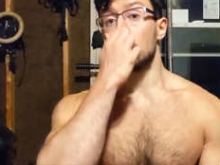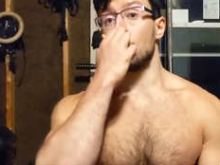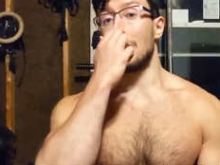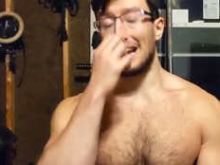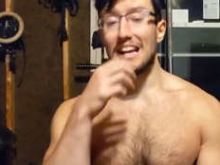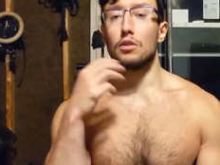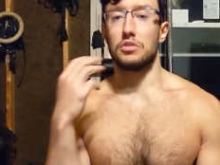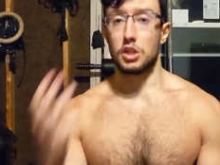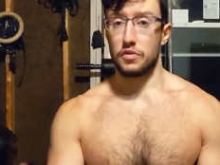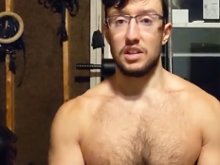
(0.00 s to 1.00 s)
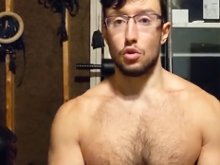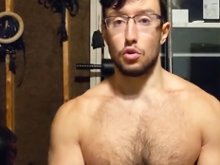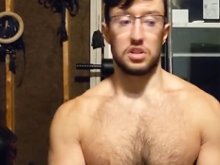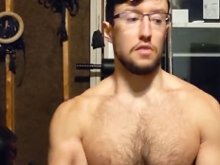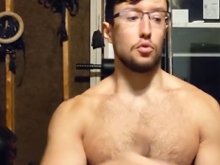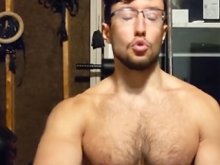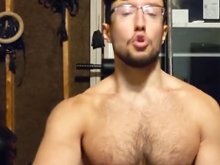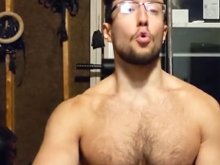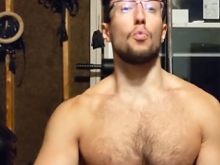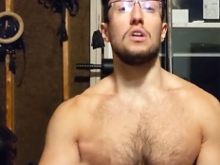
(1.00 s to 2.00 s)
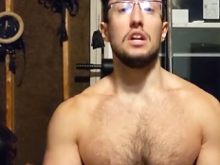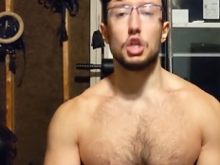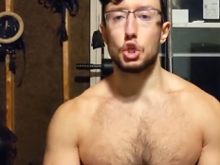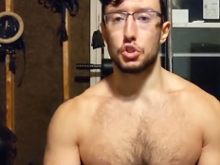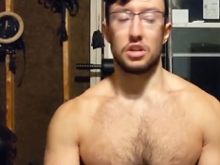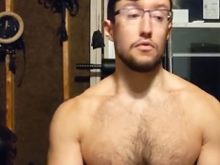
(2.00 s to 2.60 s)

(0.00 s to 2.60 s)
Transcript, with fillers: to click on these videos, even though you're religious,